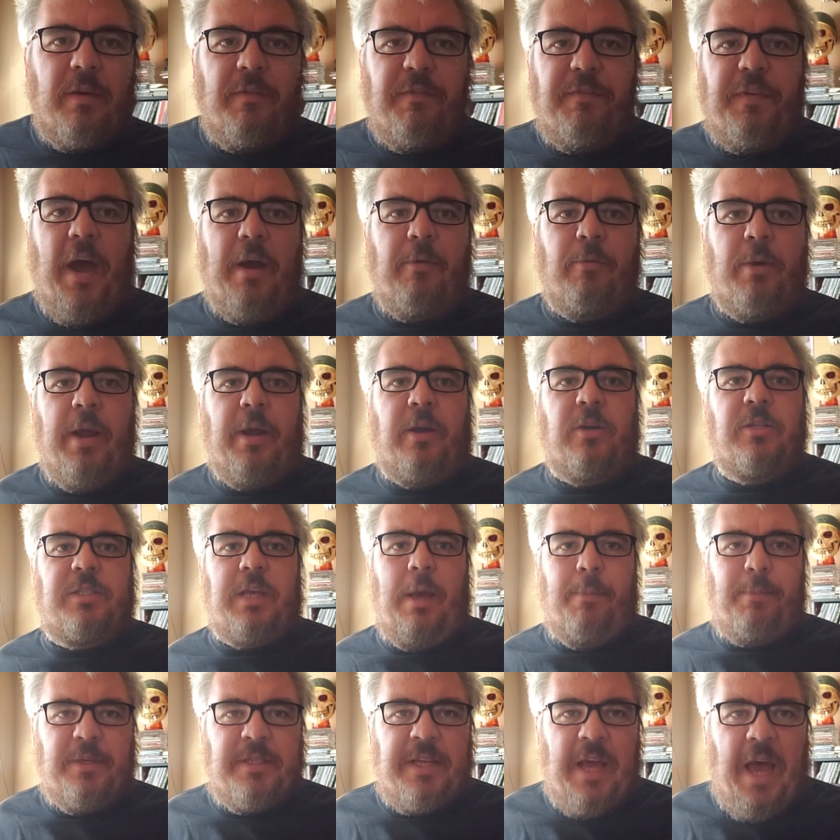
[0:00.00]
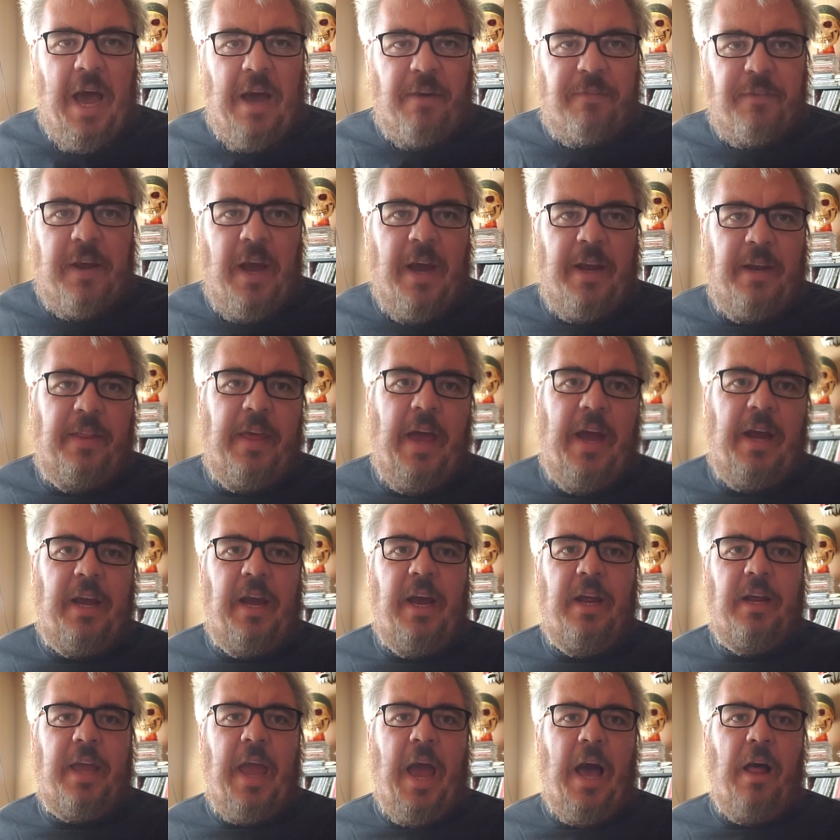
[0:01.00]
Fat Records Epitaph kind
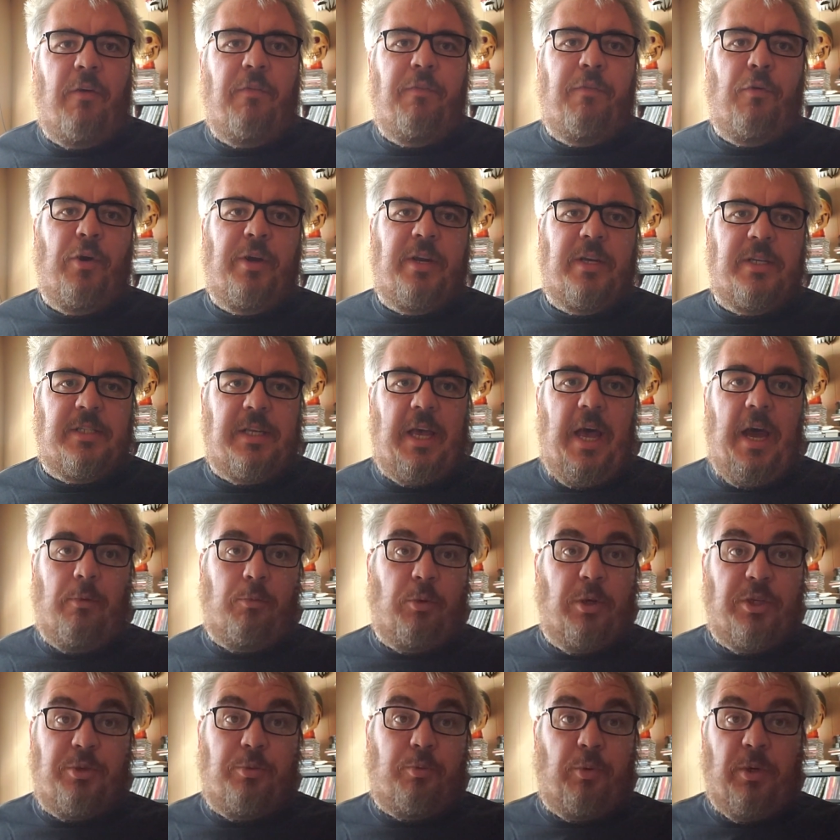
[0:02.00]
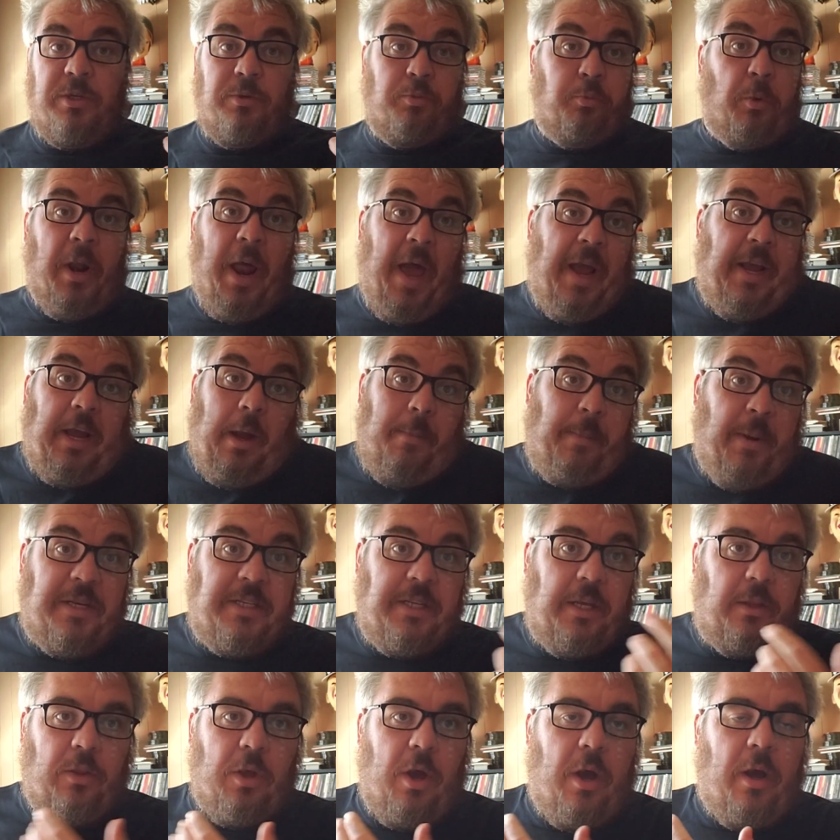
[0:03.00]
of California sound, which was what I cut my
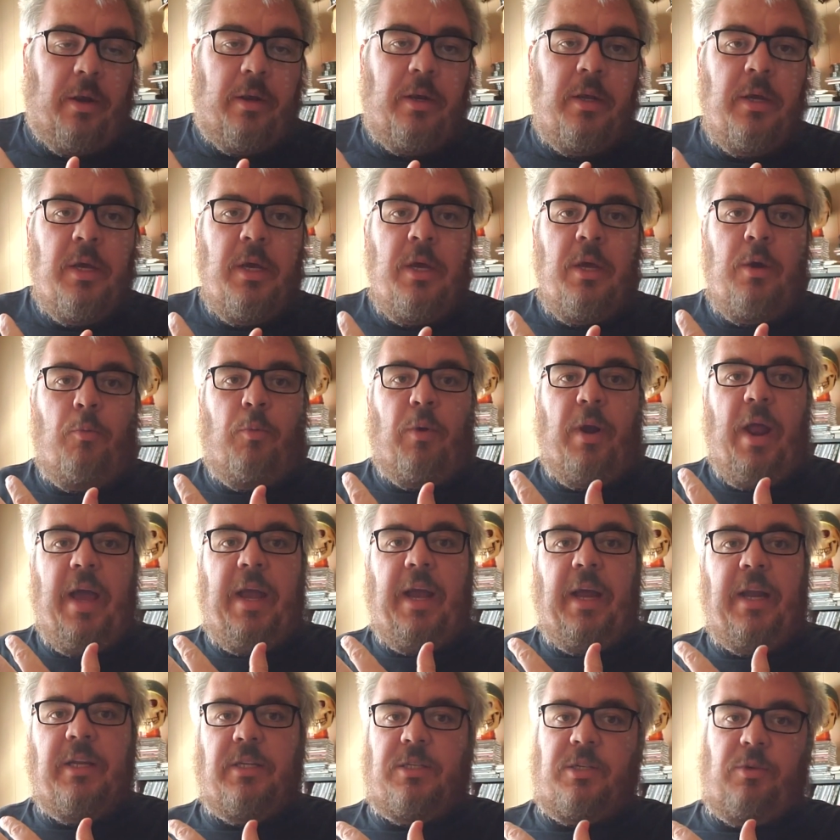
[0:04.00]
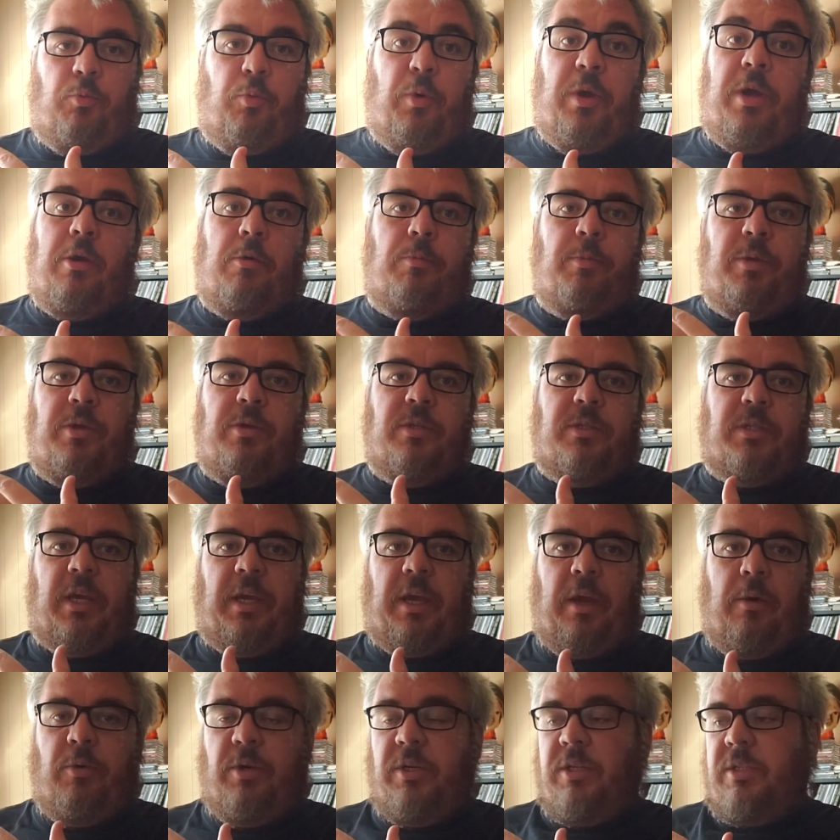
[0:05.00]
teeth on. When I got into weird
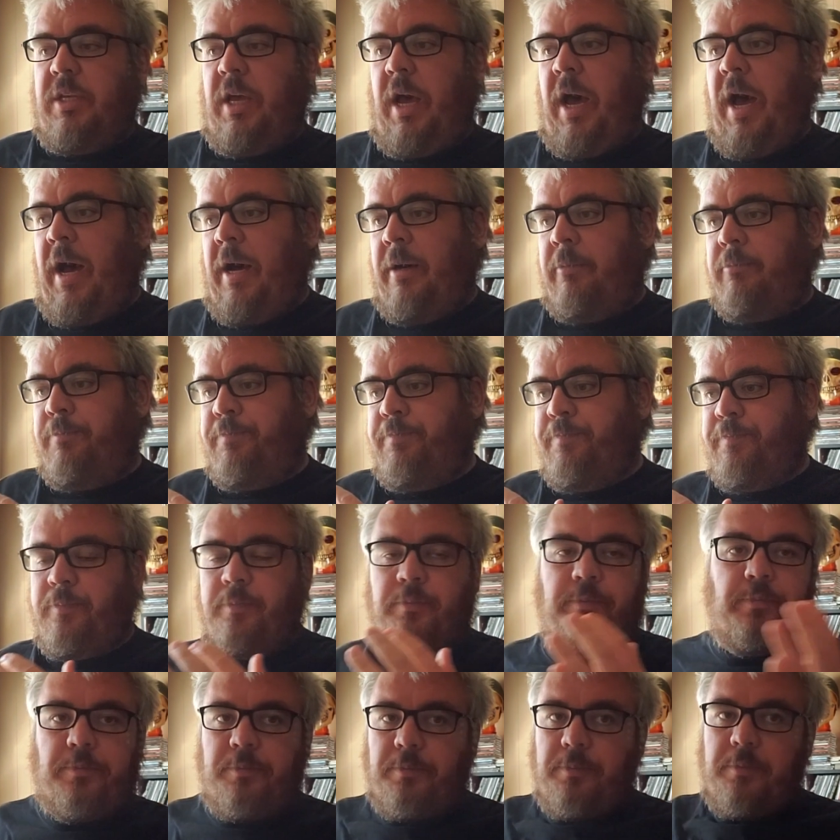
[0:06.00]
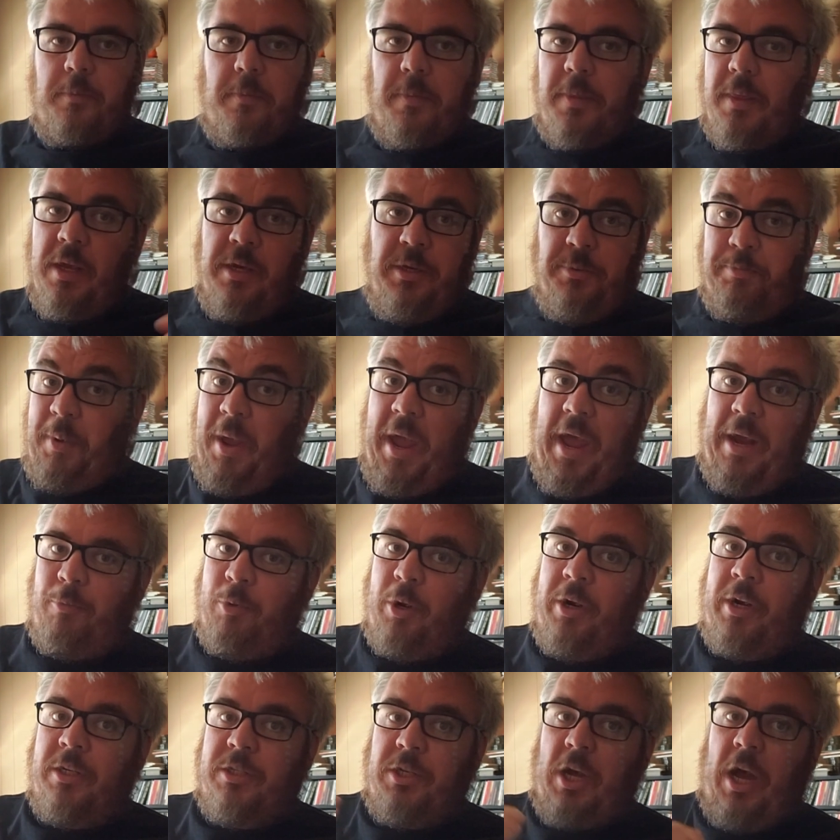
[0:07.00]
music, it was a band
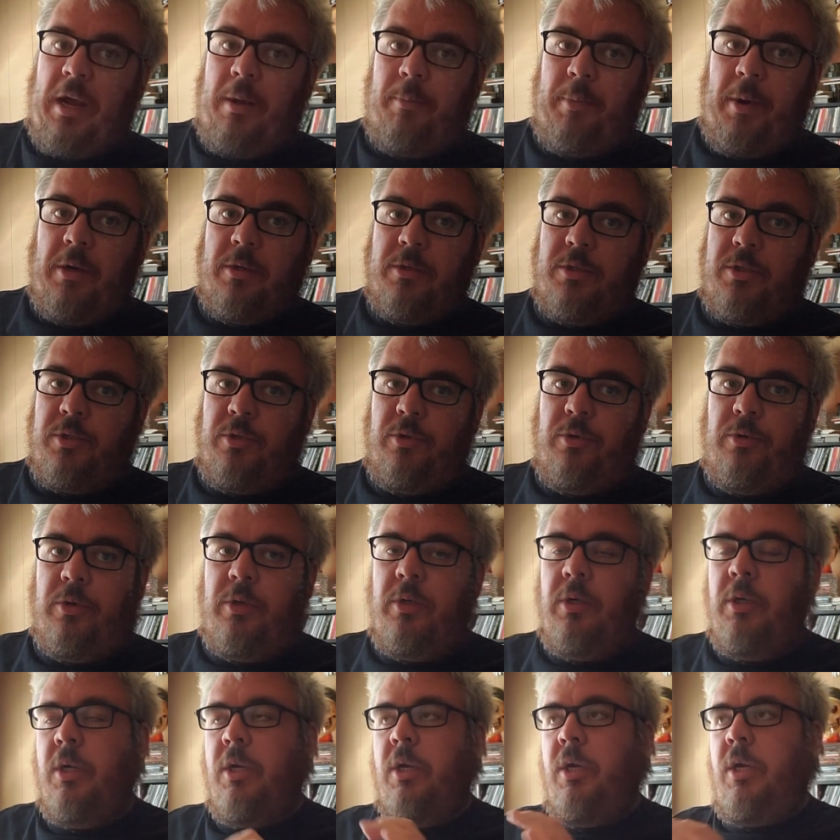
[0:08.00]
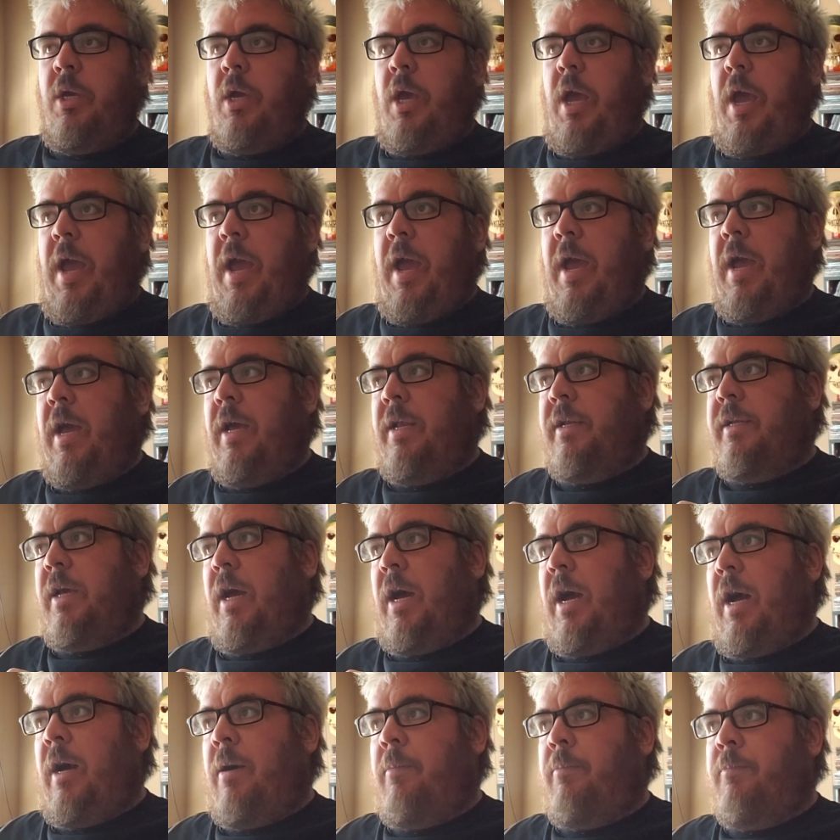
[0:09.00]
we're going to talk about soon, and
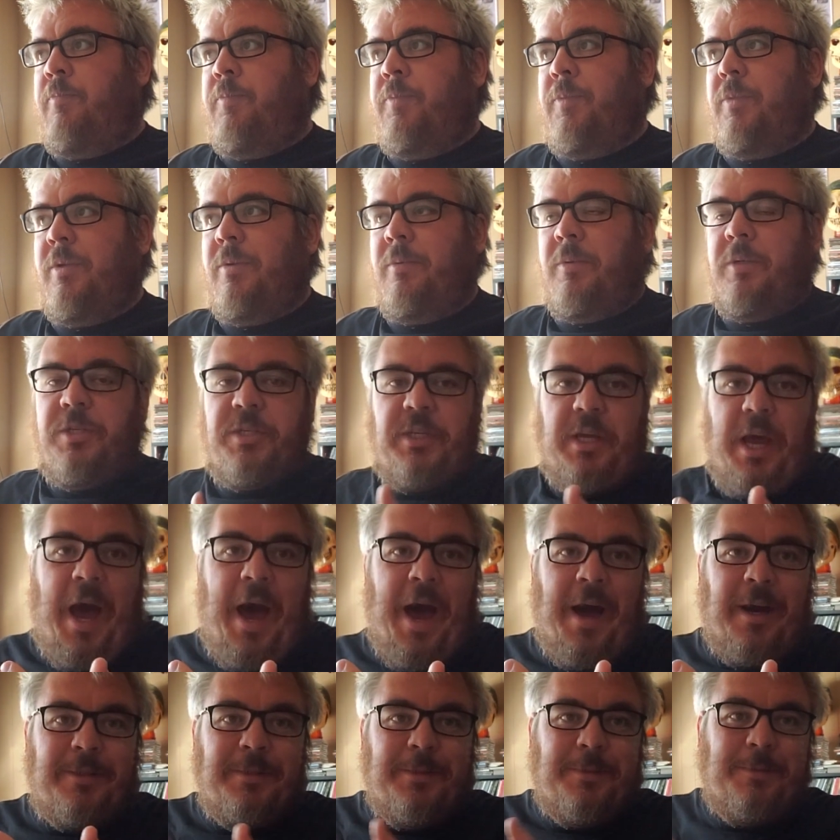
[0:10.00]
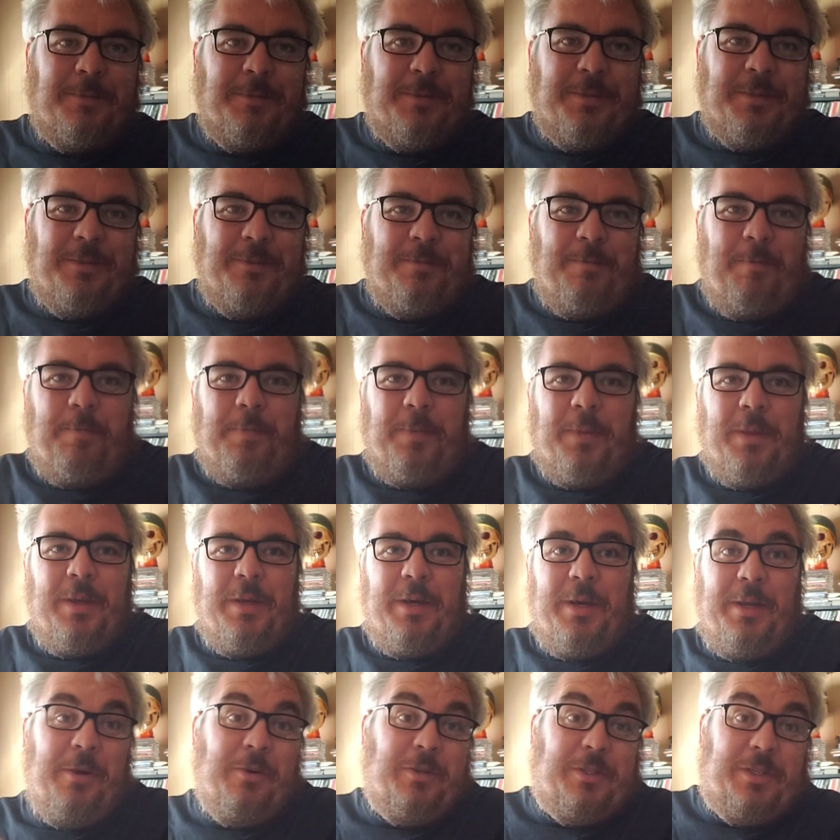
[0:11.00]
ska.
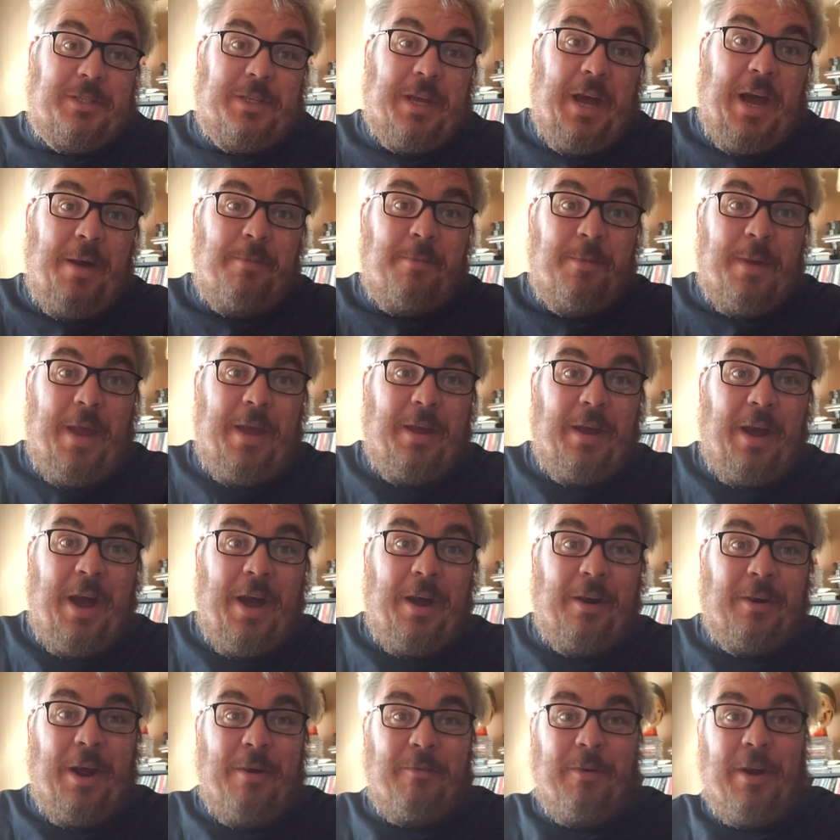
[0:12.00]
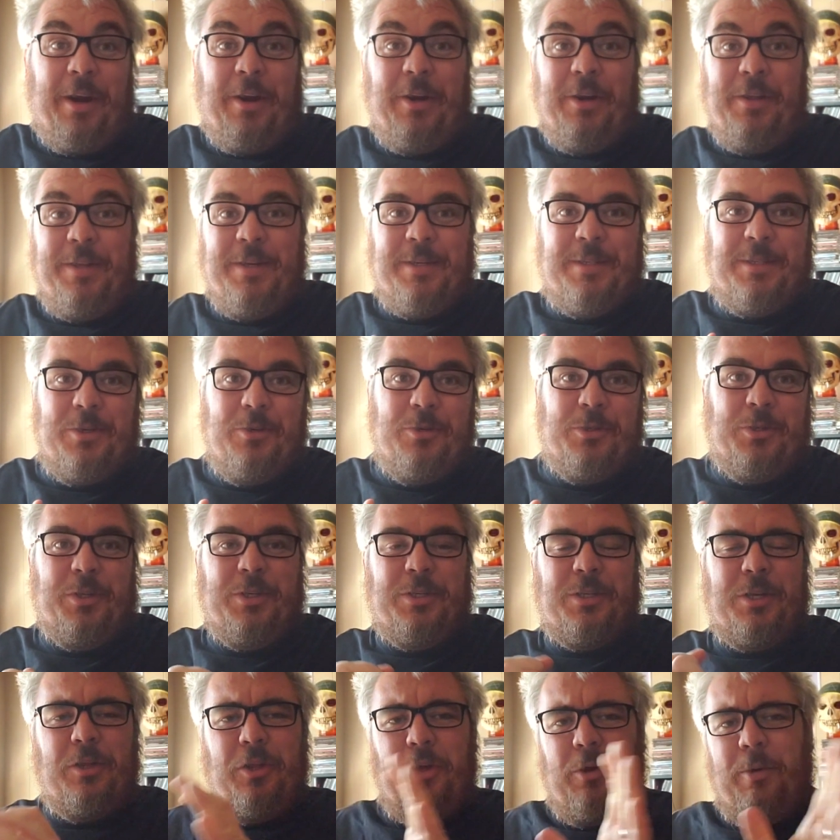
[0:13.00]
And there's a ska band, record in this too. So
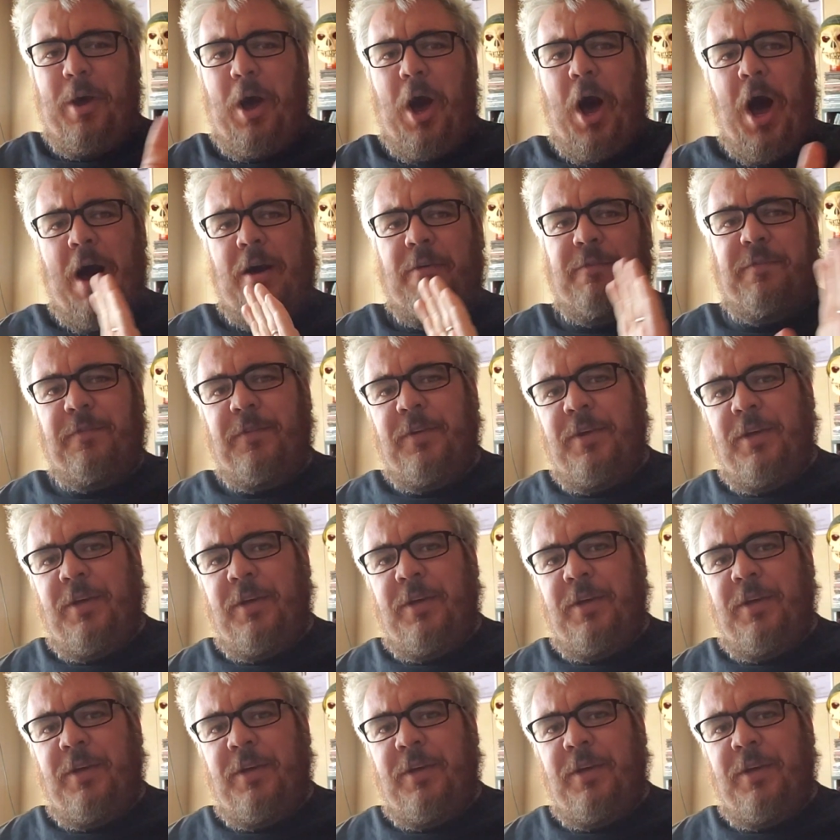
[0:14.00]
this is a little bit off